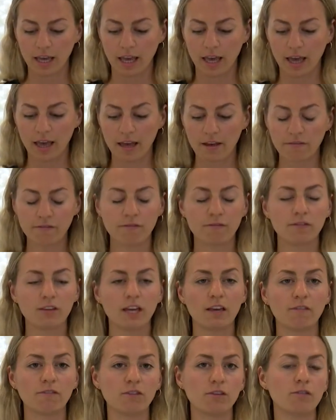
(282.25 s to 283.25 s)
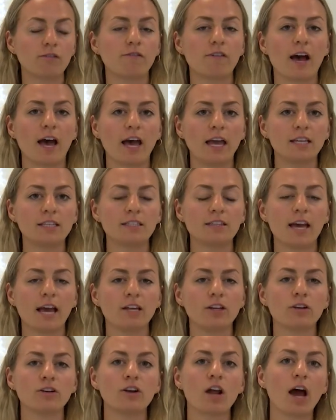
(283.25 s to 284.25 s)
If you find
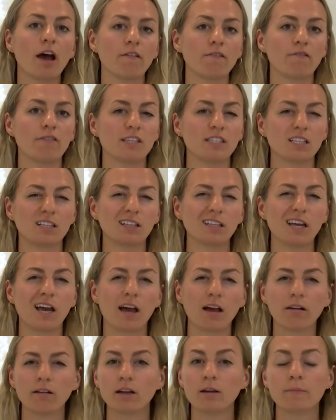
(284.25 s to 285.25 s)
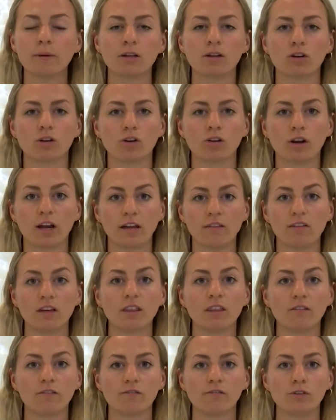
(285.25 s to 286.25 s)
that you're not physically hungry, but you're
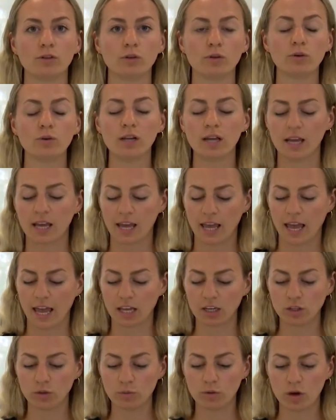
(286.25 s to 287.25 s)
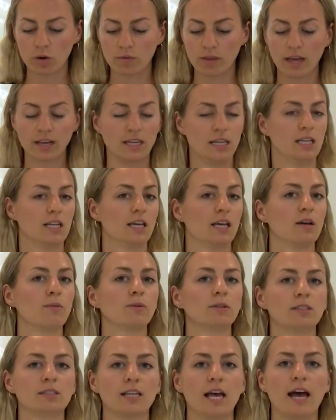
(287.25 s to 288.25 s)
craving the food, and you know that eating it
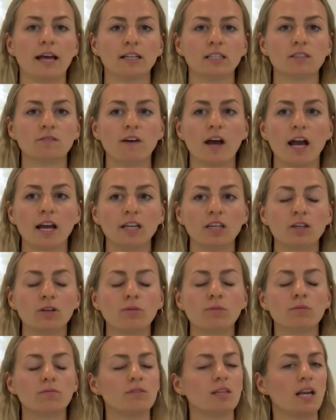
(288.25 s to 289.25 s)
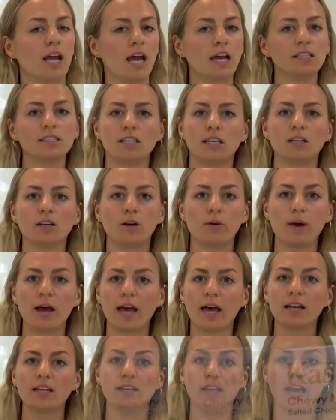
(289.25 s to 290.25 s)
will satisfy you, then I say go ahead and